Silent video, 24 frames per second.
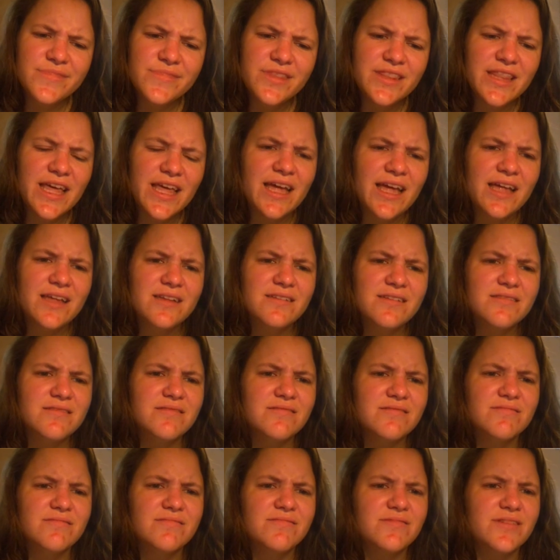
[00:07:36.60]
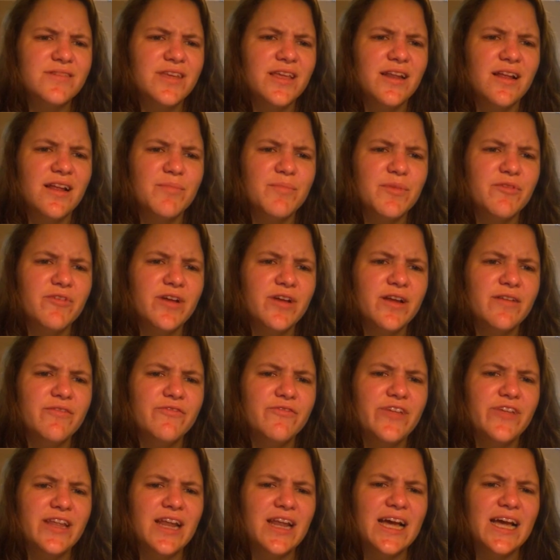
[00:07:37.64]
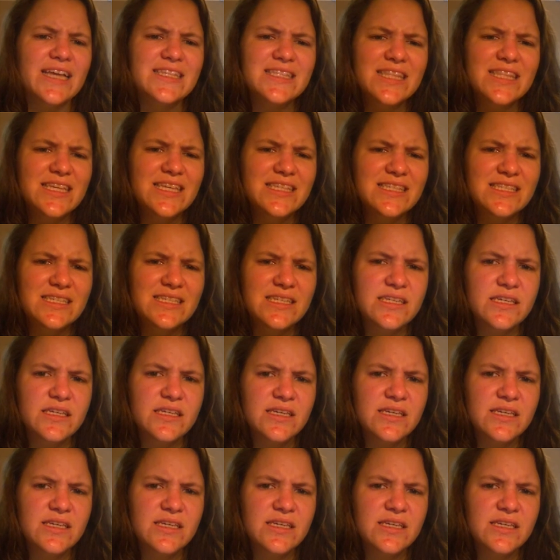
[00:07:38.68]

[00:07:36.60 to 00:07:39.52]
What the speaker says: That cannot denies list.